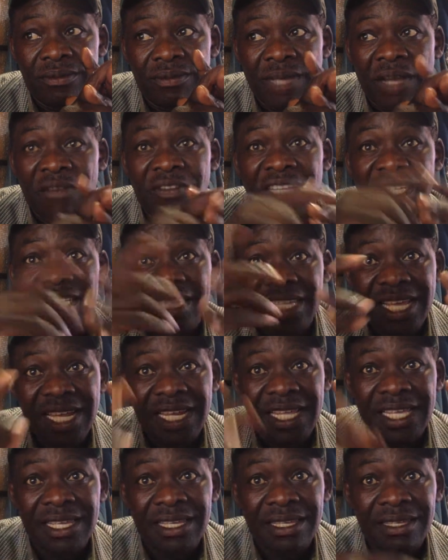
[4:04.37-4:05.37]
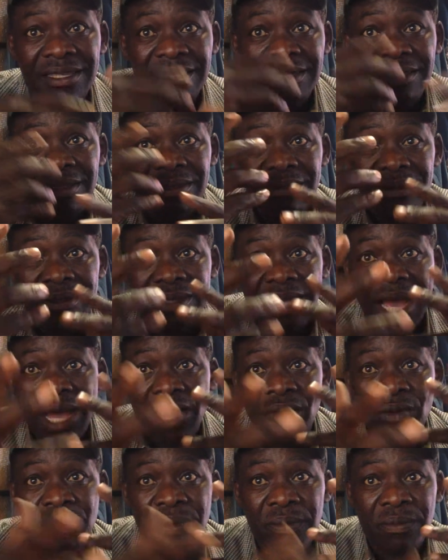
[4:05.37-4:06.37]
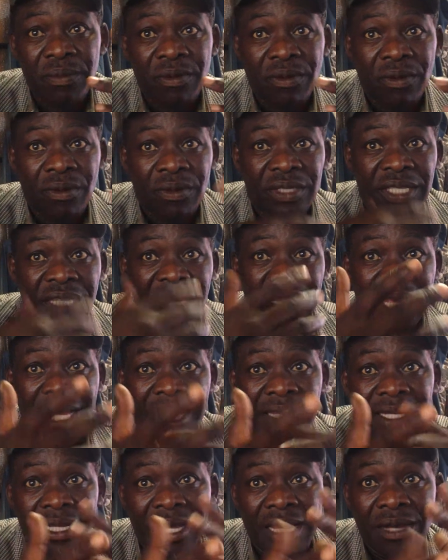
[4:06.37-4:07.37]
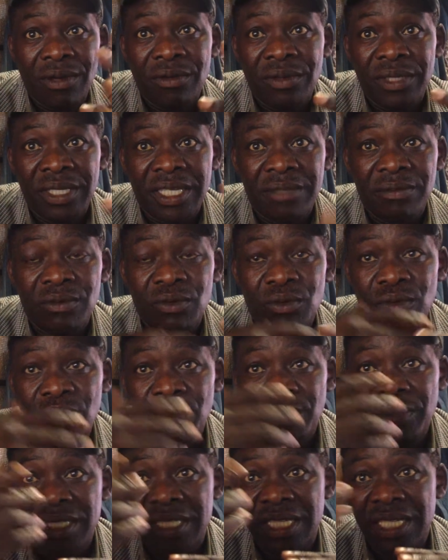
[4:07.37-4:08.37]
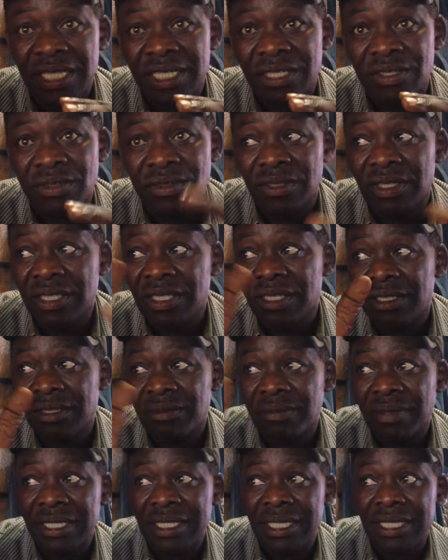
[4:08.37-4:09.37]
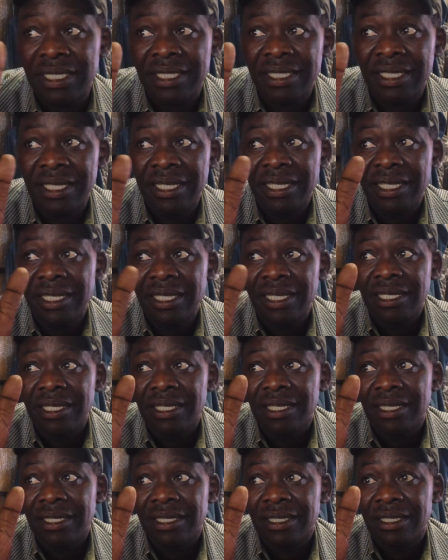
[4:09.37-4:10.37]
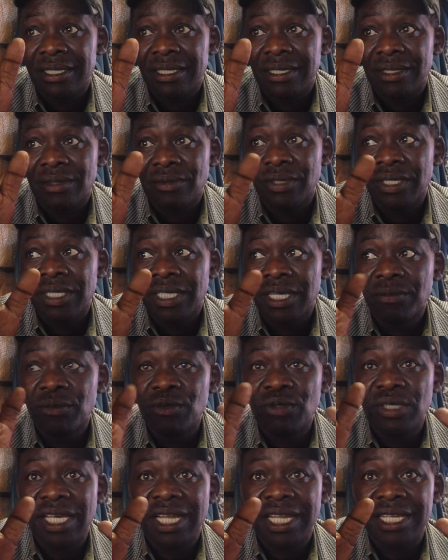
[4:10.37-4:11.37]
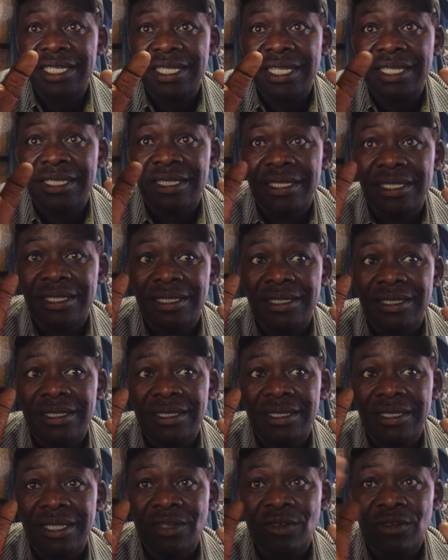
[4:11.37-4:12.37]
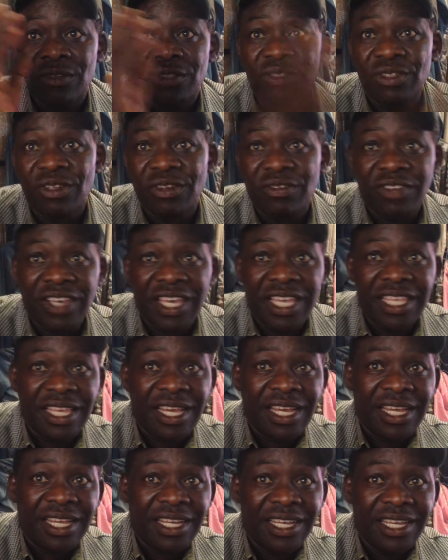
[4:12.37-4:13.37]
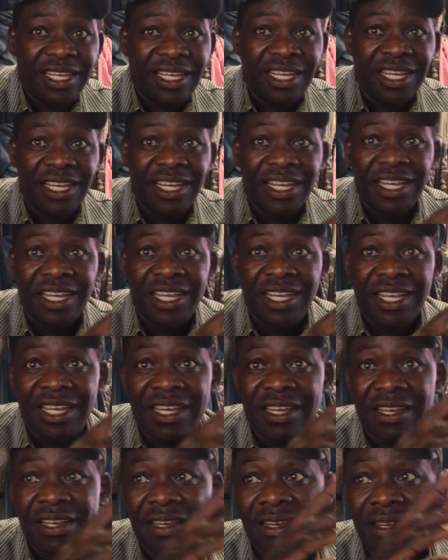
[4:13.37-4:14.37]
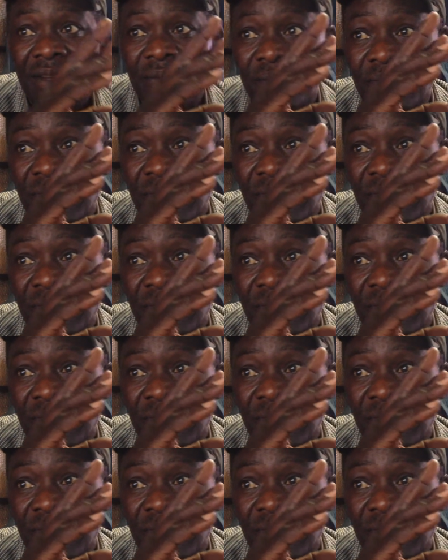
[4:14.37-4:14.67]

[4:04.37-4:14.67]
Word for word: After sharing how people got the land, how we came to do businesses on these spaces, we came to realize that the Constitution of Kenya uh,